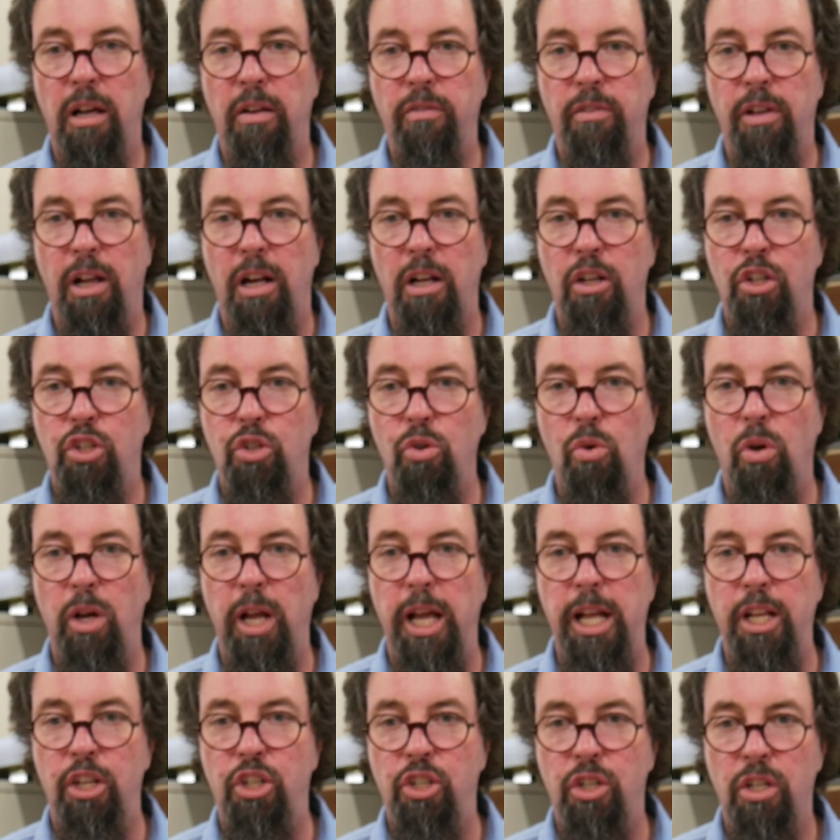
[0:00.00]
I've done a short
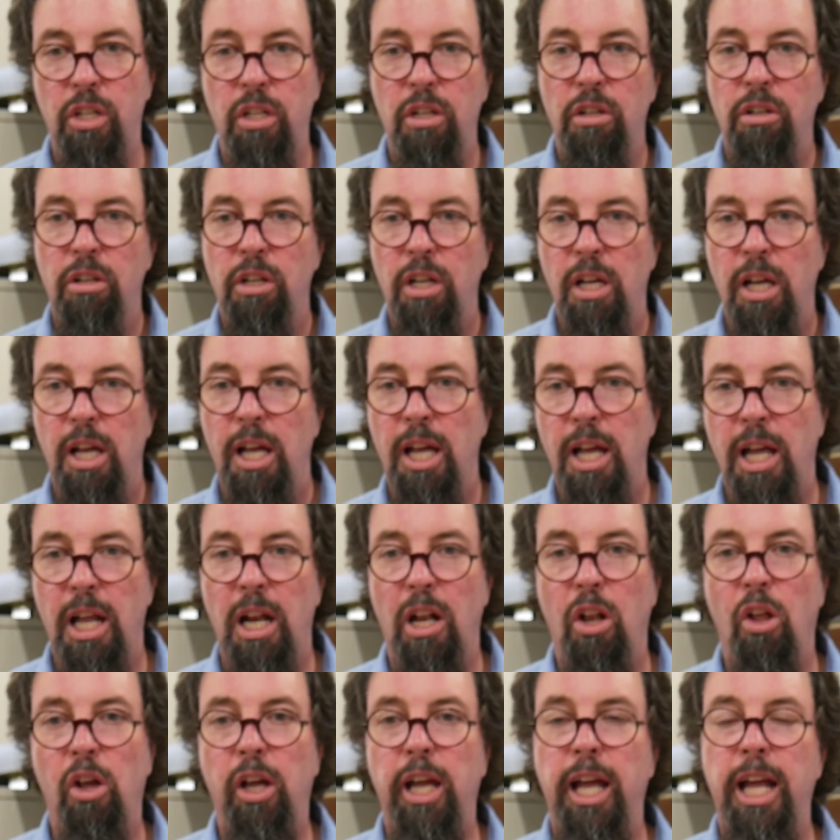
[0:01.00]
edge
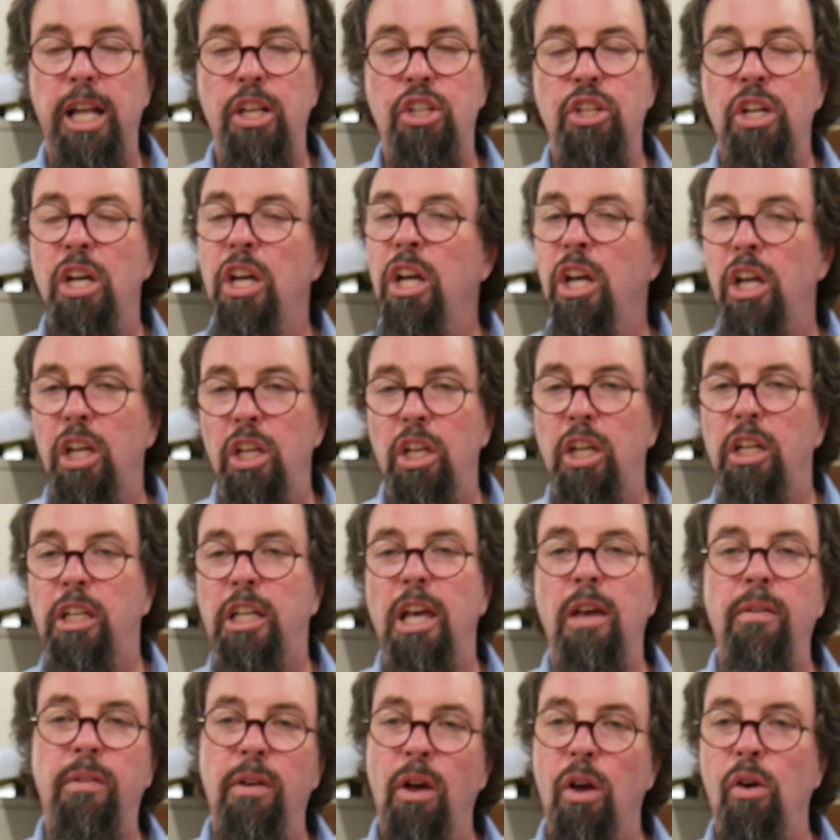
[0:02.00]
and a long edge. You
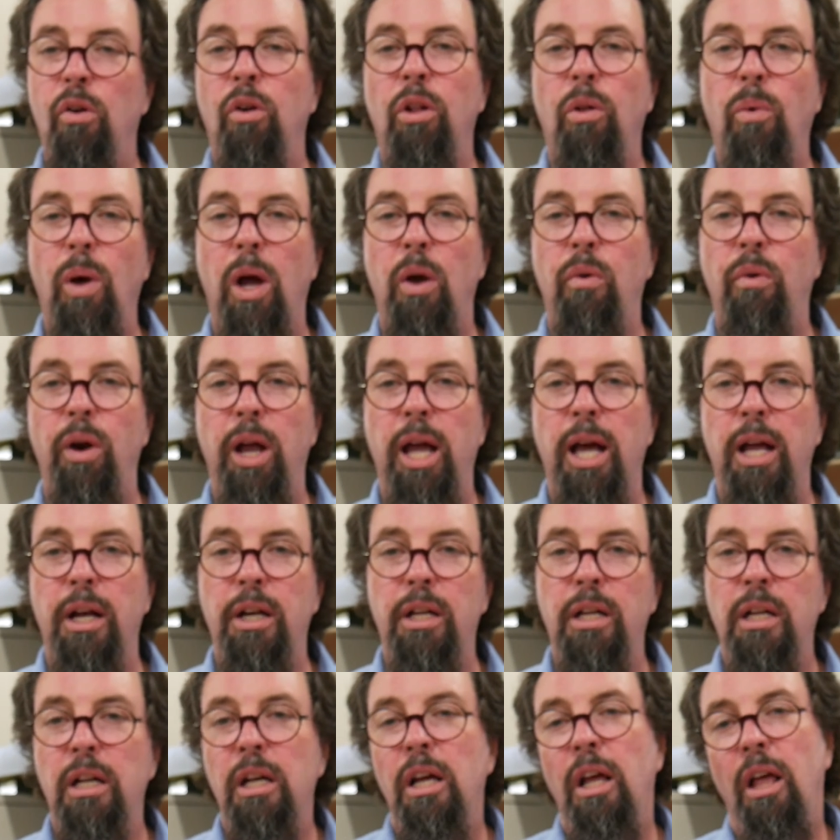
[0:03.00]
keep going all the way
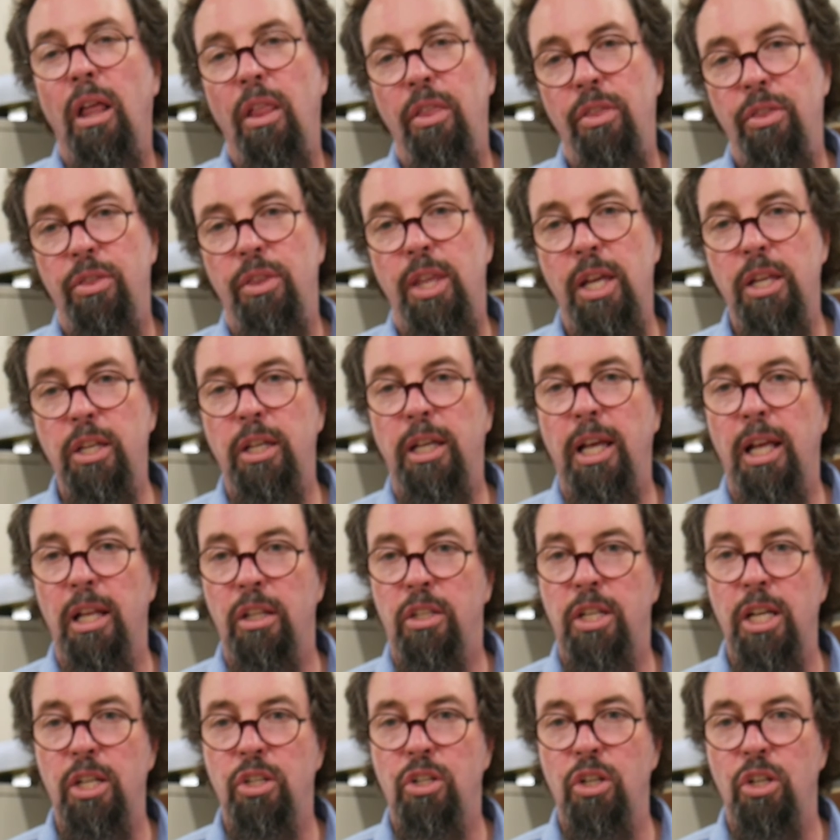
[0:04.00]
around, then you get a
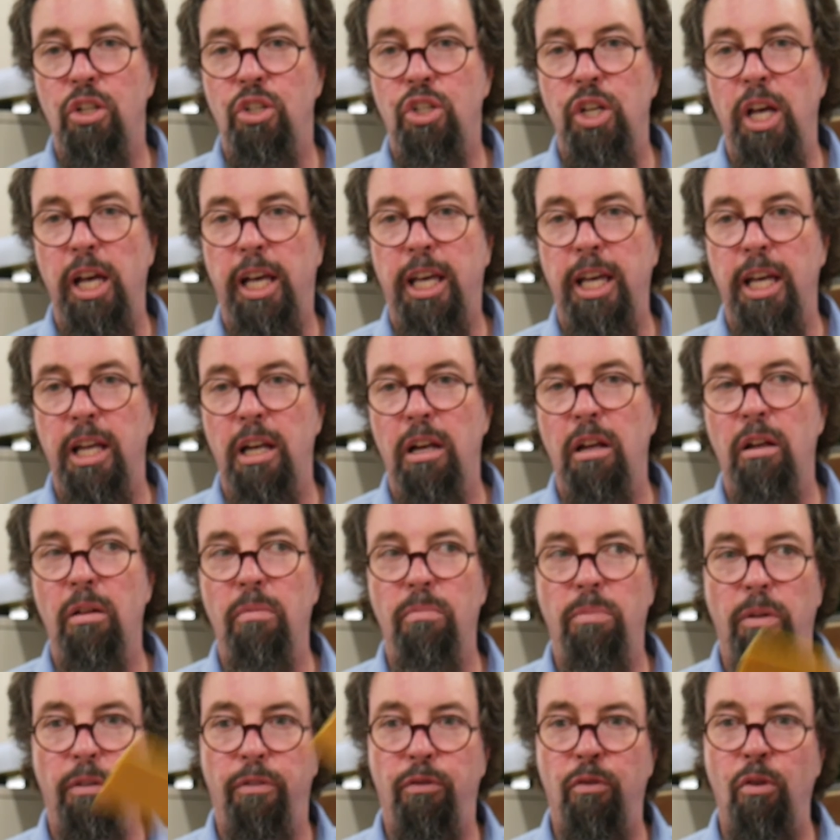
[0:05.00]
teacher to check it
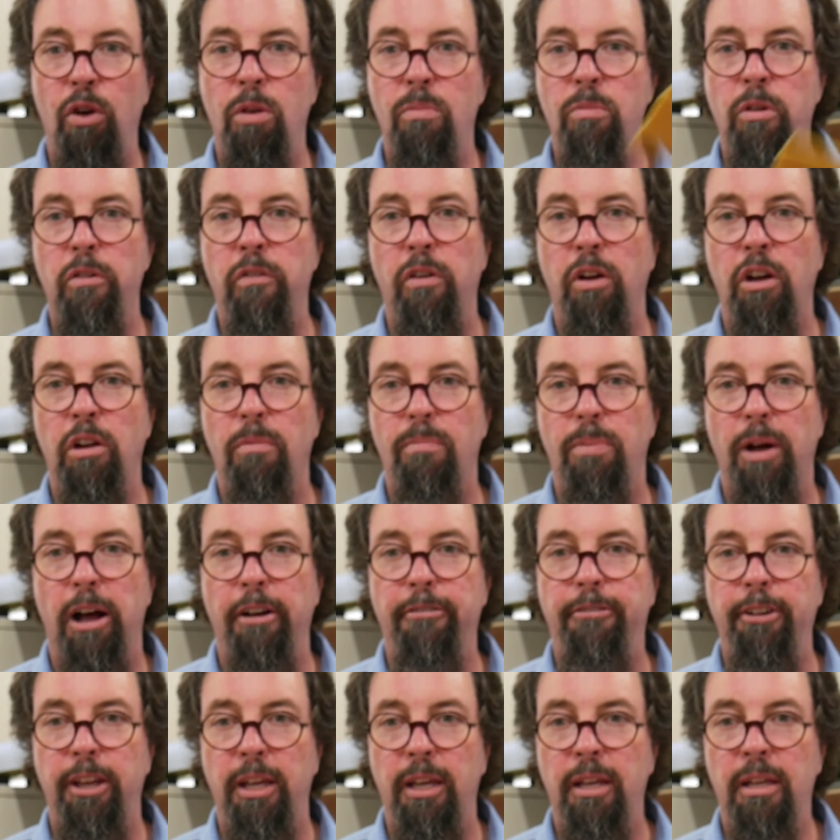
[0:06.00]
before you move on to
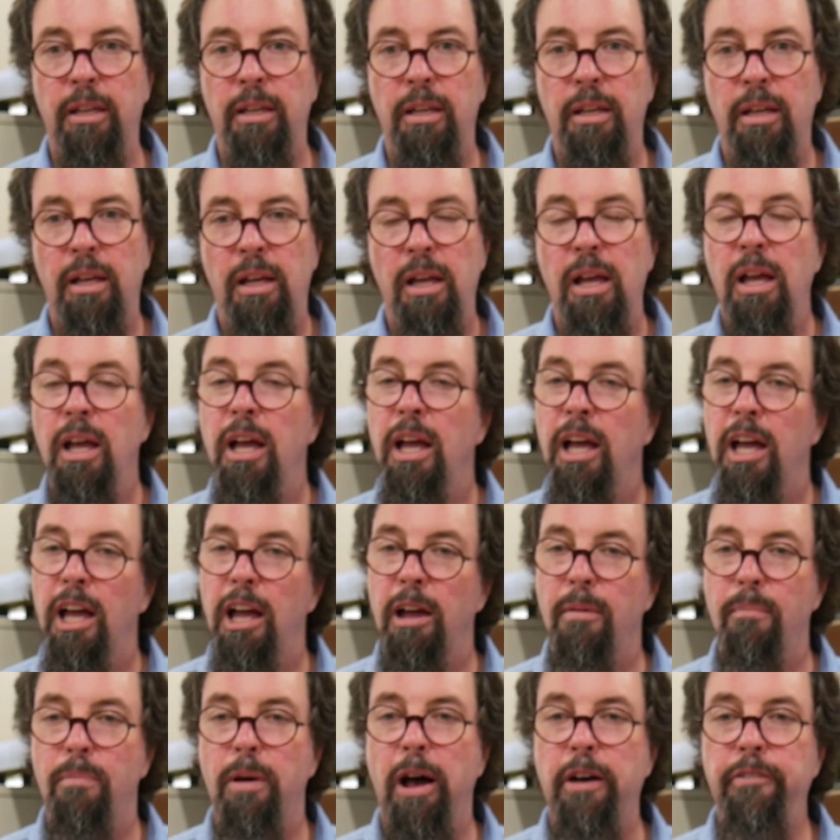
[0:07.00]
buffing.
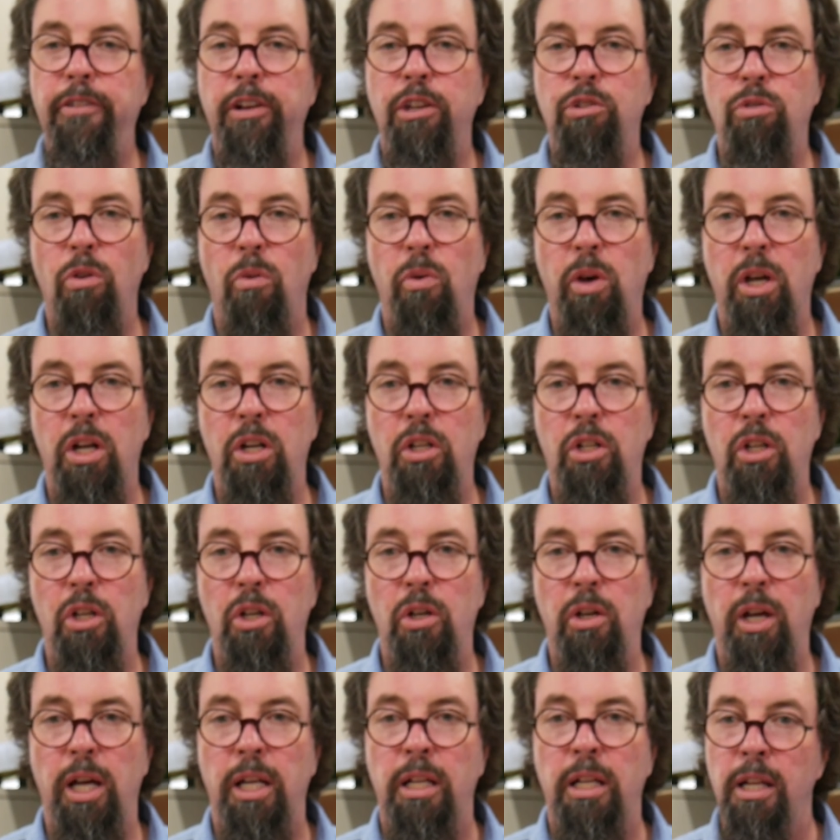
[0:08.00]
And buffing is what we're going
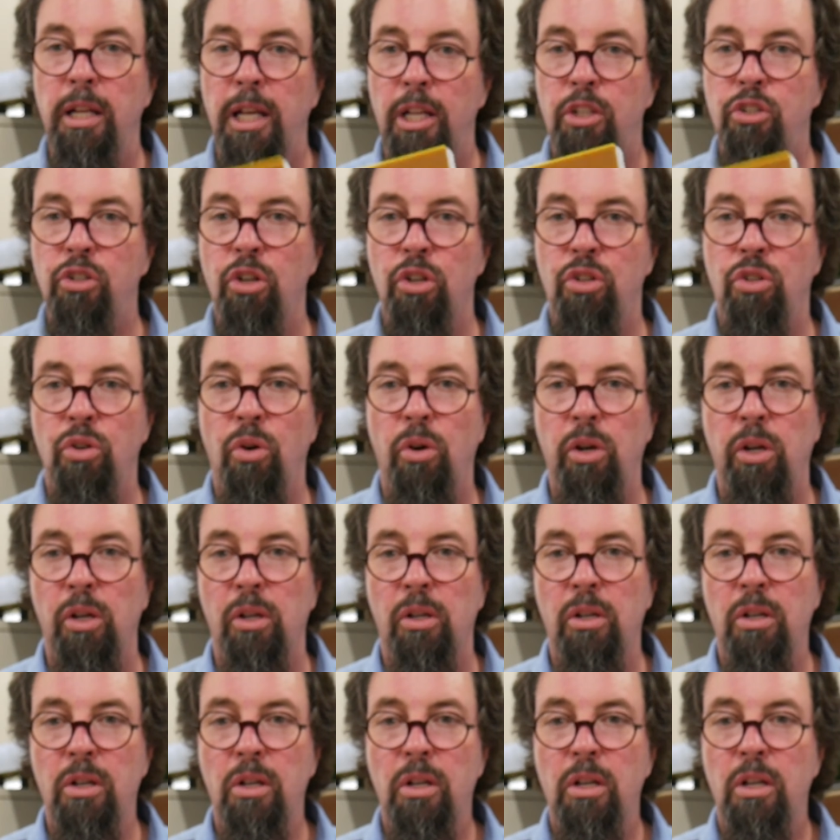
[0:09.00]
to do next tutorial.
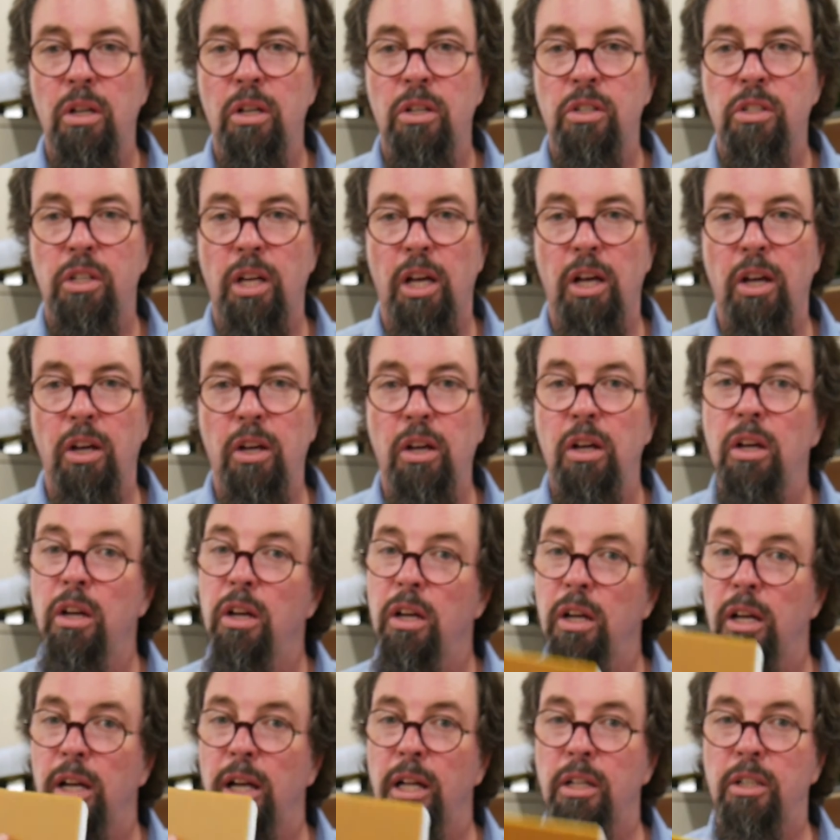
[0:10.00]
So
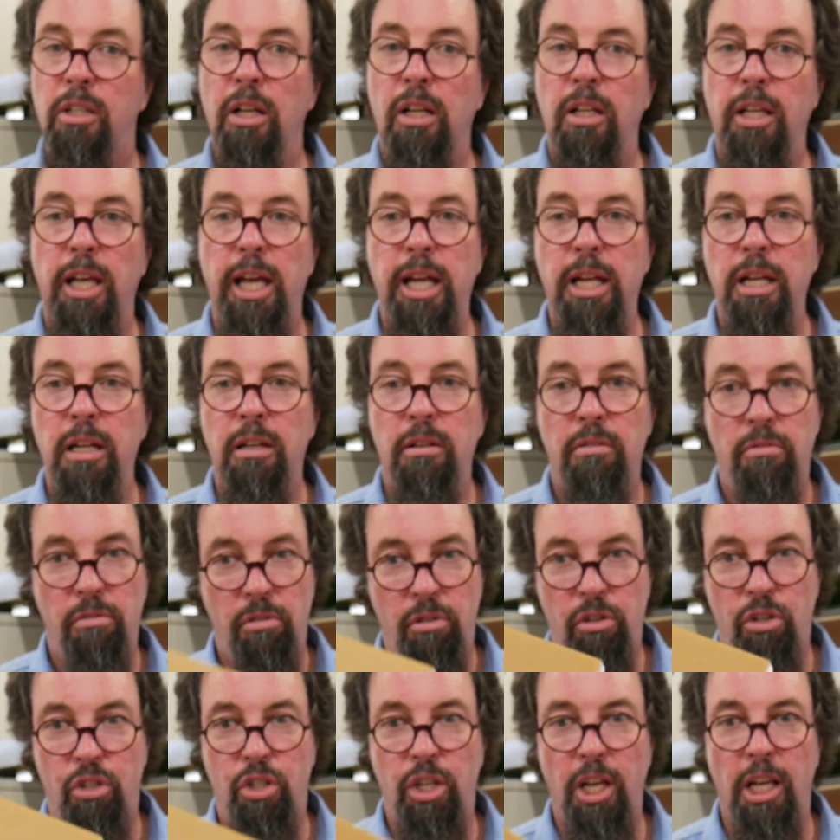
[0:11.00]
until then,
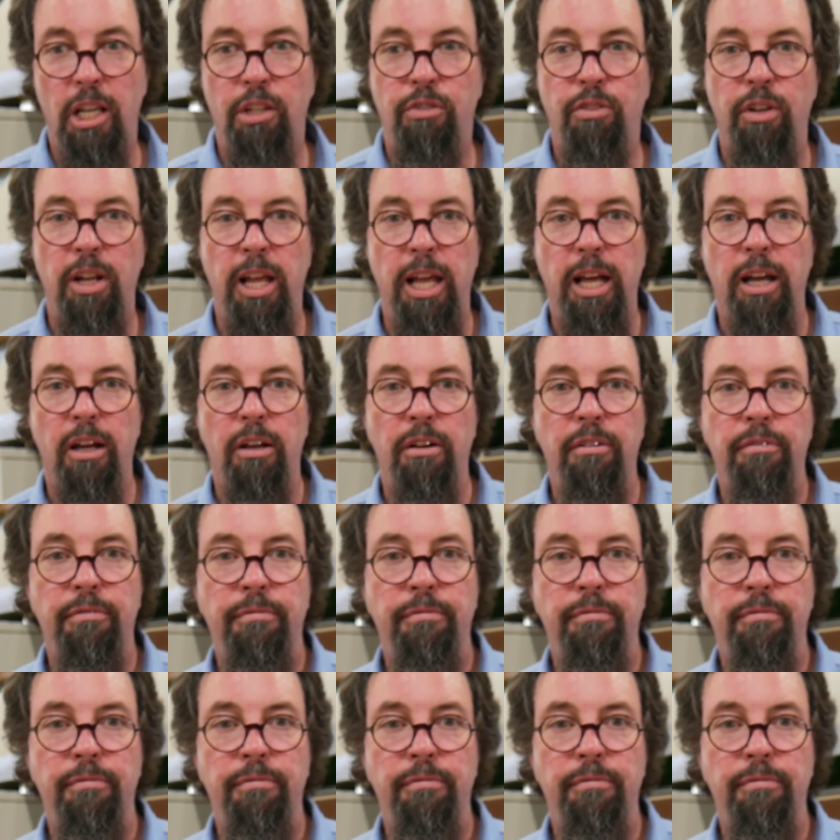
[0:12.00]
cheers for now.